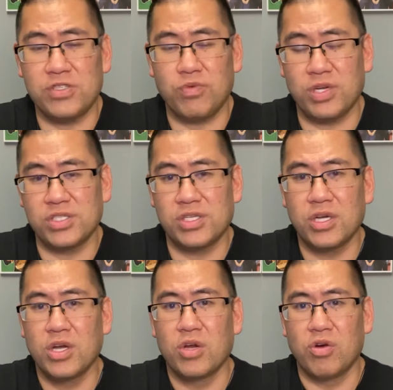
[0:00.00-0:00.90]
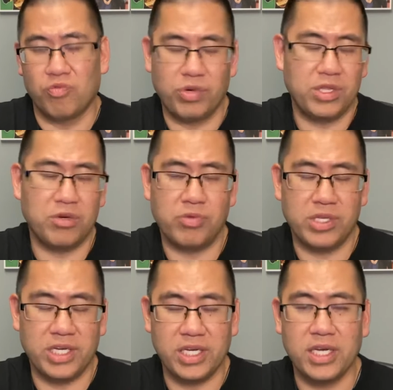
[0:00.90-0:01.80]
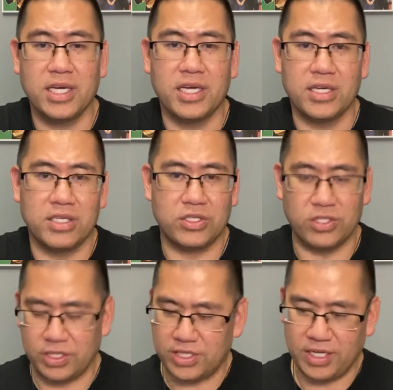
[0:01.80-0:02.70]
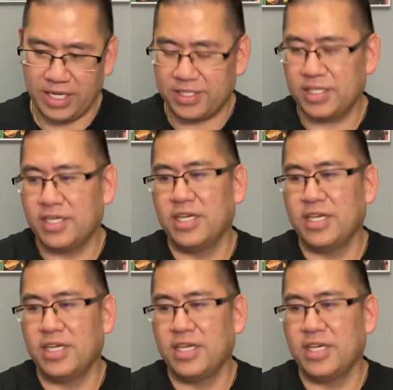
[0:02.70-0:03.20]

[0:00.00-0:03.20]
was really, really good tonight.